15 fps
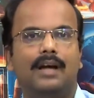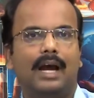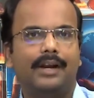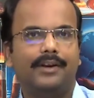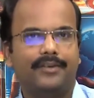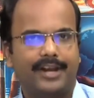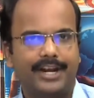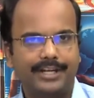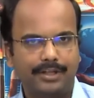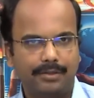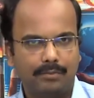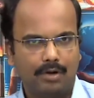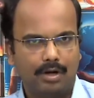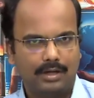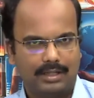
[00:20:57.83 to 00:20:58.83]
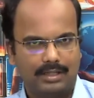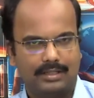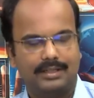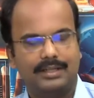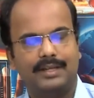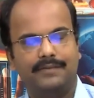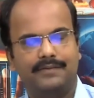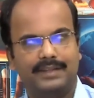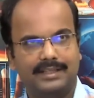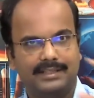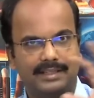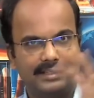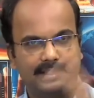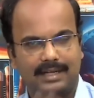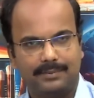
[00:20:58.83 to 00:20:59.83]
and try to model, if
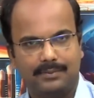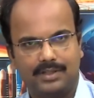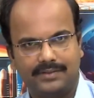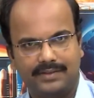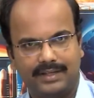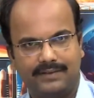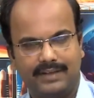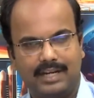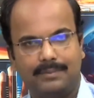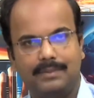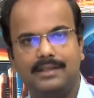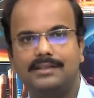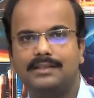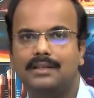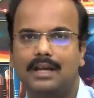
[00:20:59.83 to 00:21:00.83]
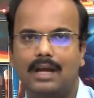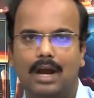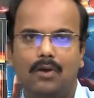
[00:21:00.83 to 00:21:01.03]
this is the atmospheric variables,